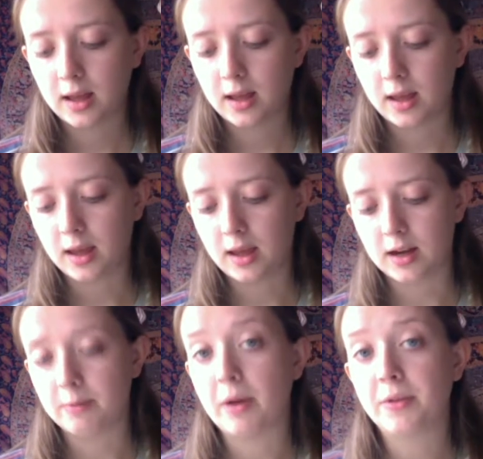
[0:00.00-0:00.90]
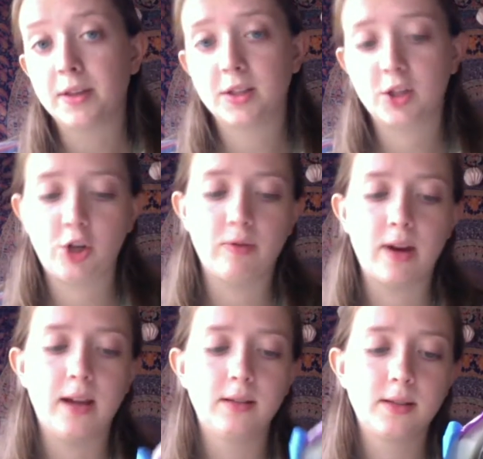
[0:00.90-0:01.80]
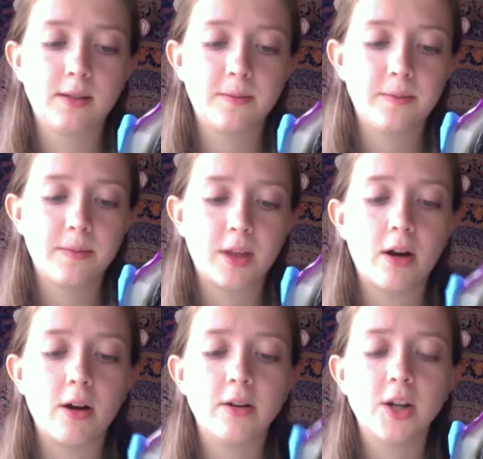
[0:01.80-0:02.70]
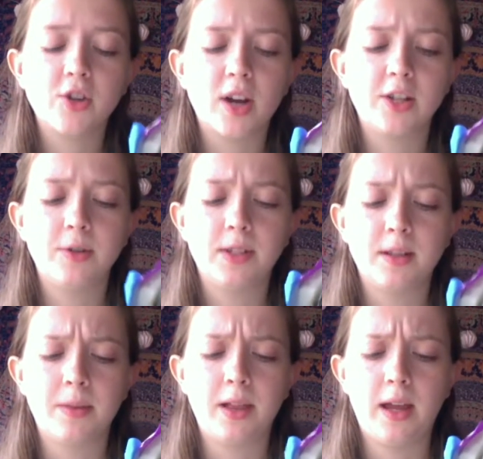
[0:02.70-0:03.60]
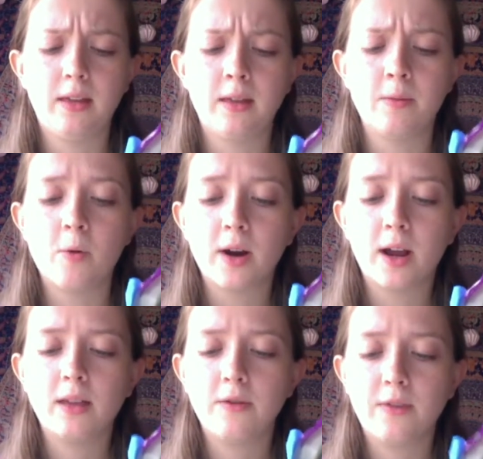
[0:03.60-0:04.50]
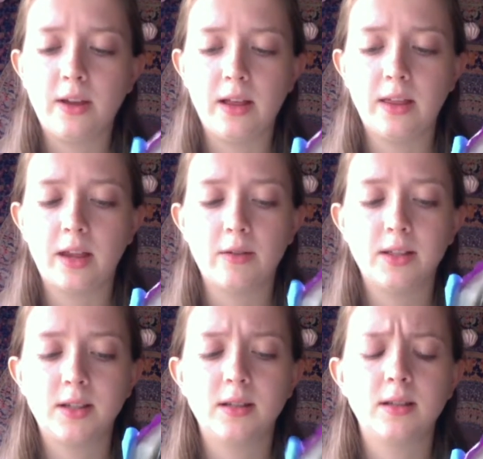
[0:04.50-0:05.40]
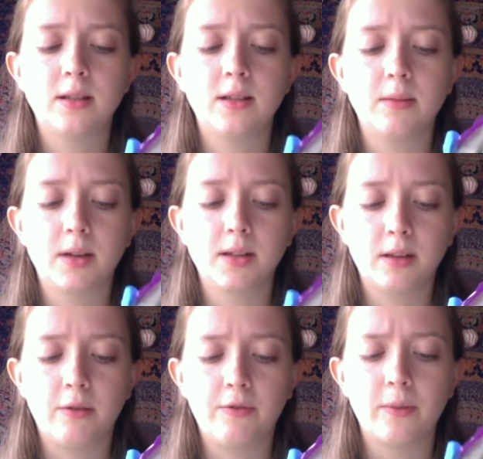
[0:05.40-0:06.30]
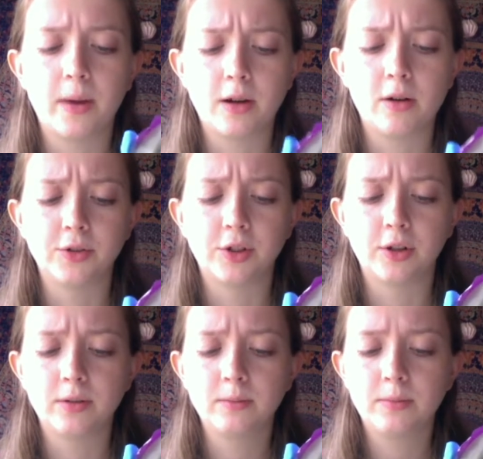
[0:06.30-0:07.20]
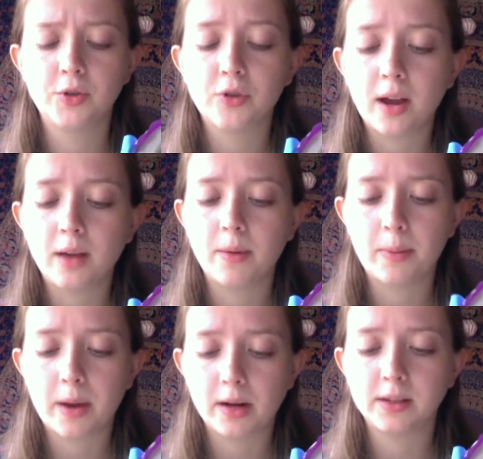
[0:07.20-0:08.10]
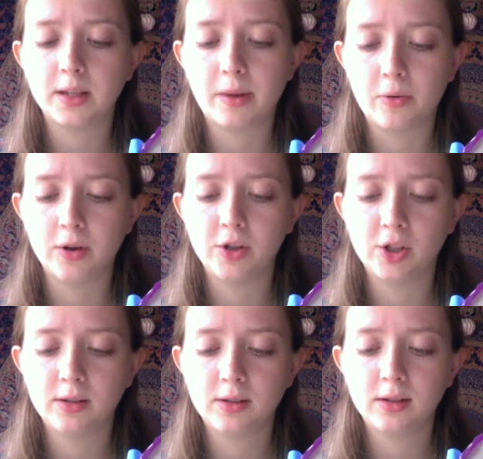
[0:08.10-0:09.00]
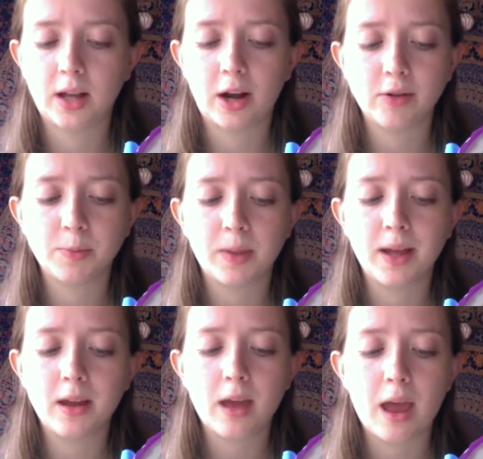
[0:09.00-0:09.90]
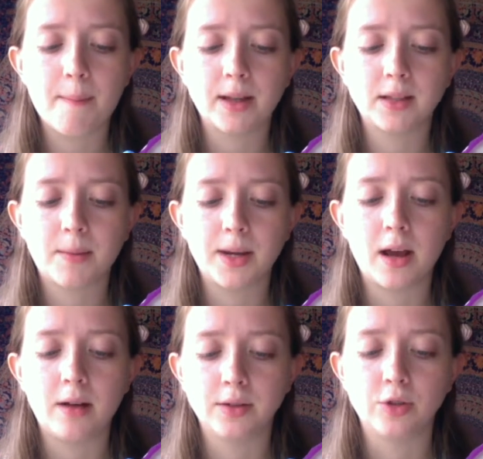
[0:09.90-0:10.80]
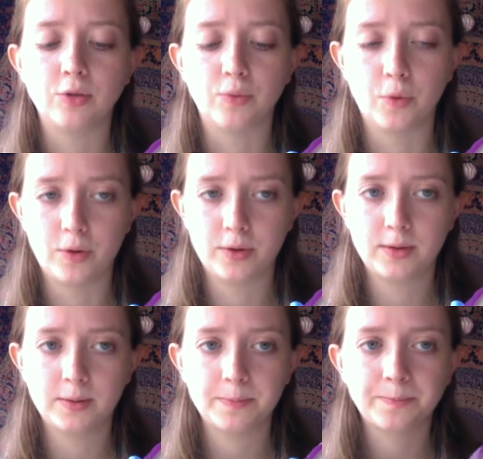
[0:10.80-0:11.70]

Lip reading: and about this she writes, "The harder I tried to assimilate, the more I had the feeling that I was distancing myself from my culture, betraying my parents and my origins, that I was playing a game by somebody else's rules."